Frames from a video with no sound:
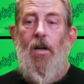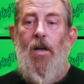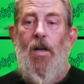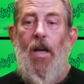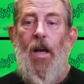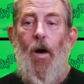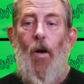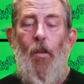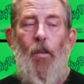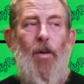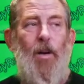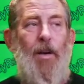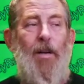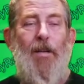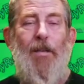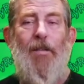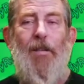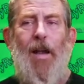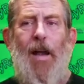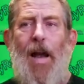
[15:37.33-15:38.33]
You know,
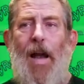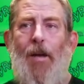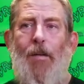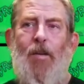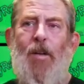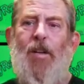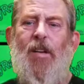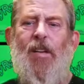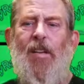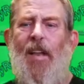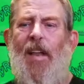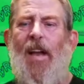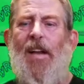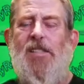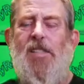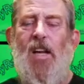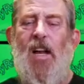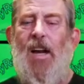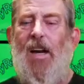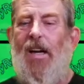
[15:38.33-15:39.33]
I mean,
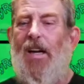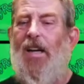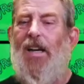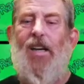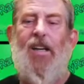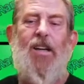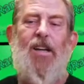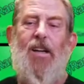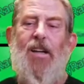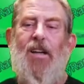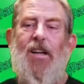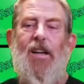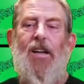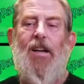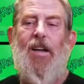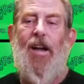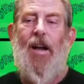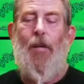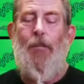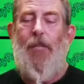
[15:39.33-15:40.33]
that's like
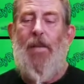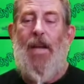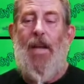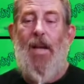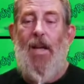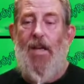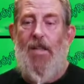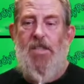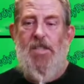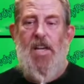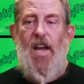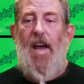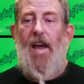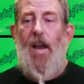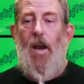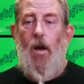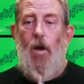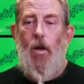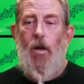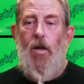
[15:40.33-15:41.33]
I'm being
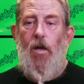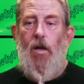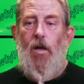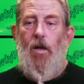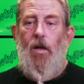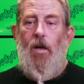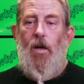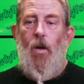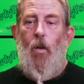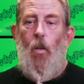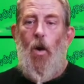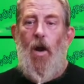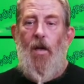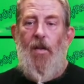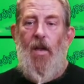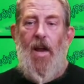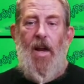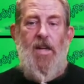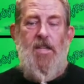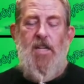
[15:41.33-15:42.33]
saddled
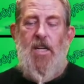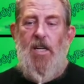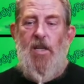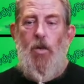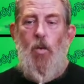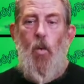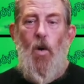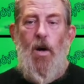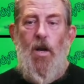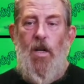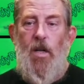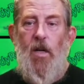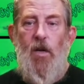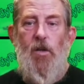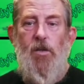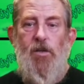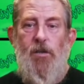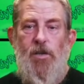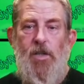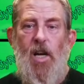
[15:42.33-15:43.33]
with 18, 20
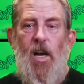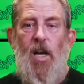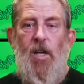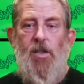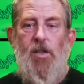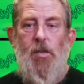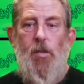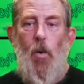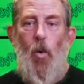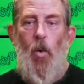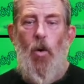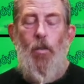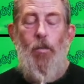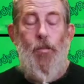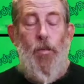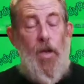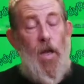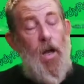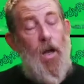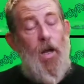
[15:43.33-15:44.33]
years of child support.
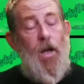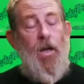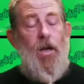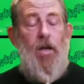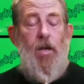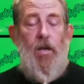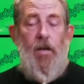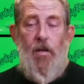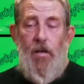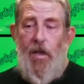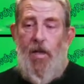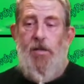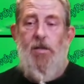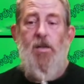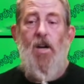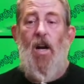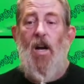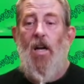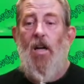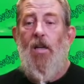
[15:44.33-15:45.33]
Yeah, that's
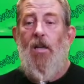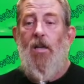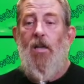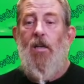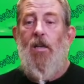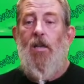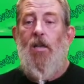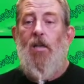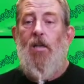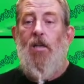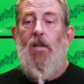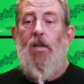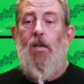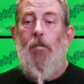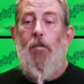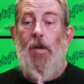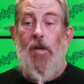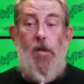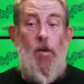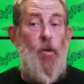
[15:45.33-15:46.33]
right.
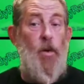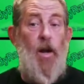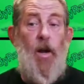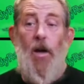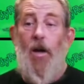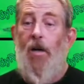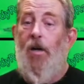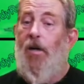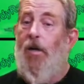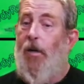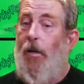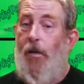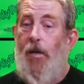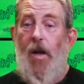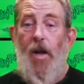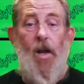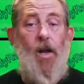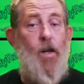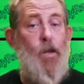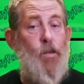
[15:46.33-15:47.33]
But you were there. You
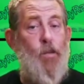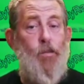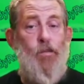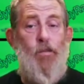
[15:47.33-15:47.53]
did it.